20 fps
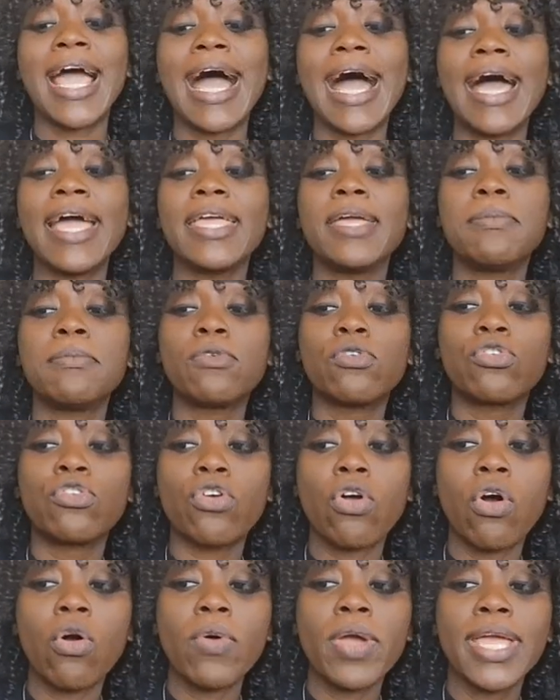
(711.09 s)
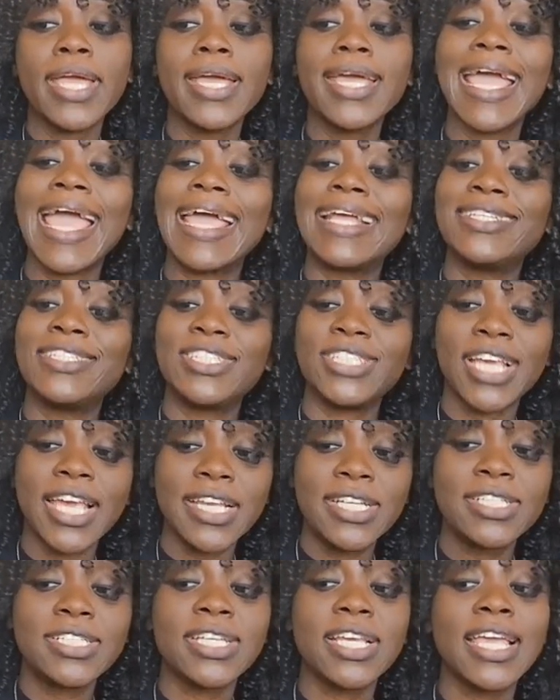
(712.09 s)
I am growing and
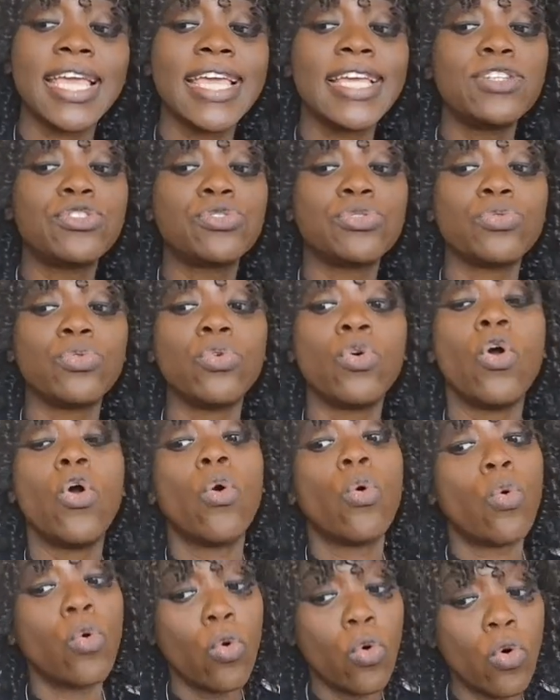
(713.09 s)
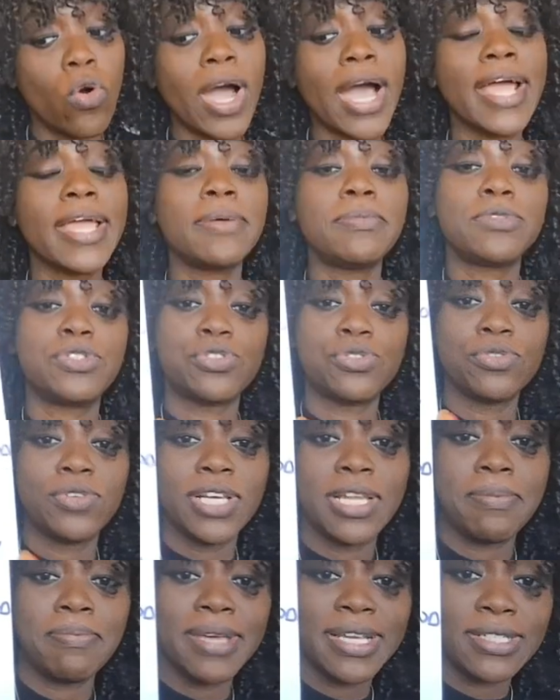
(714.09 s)
changing into who I am
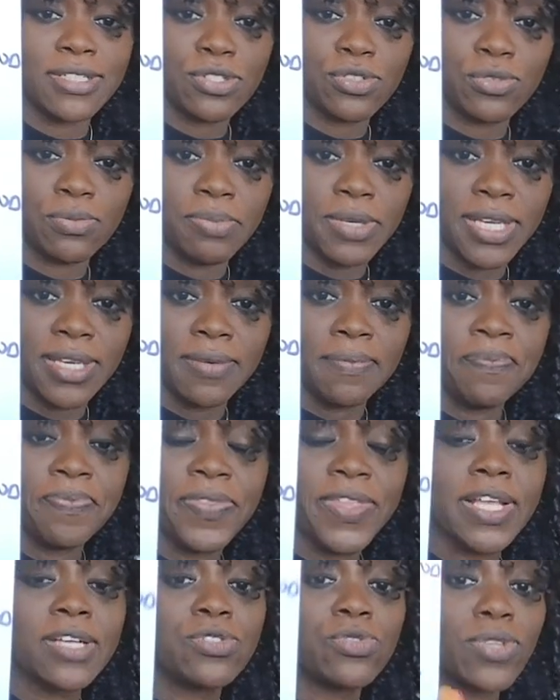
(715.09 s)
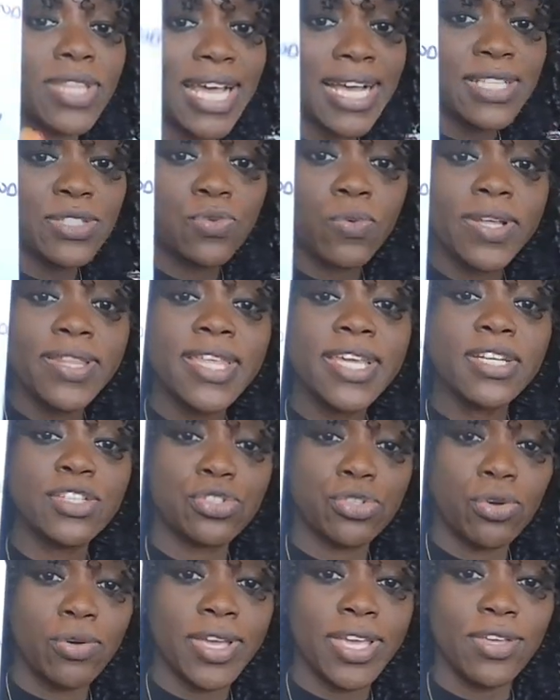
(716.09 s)
truly meant to be. So that's what they're
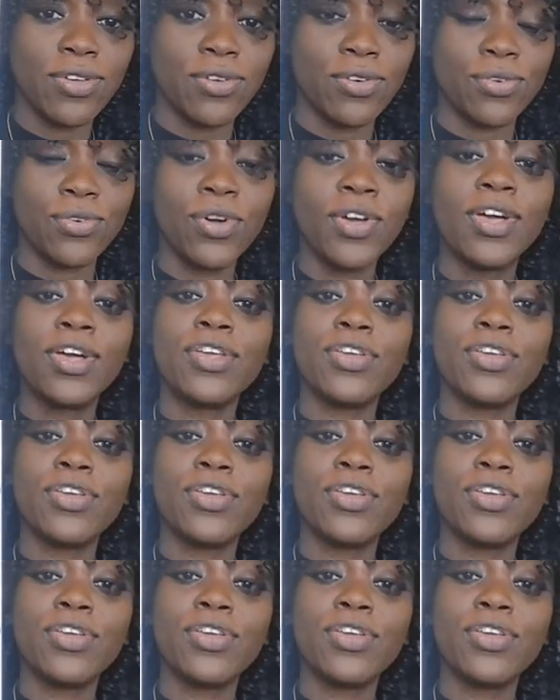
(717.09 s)
showing you.